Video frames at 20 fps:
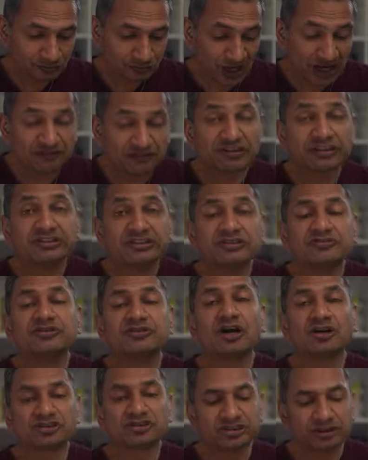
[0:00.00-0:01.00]
I think you've
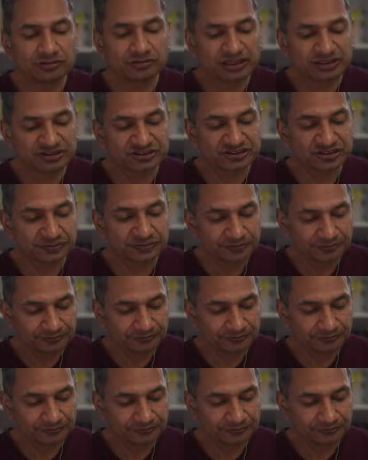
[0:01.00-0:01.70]
got your answer.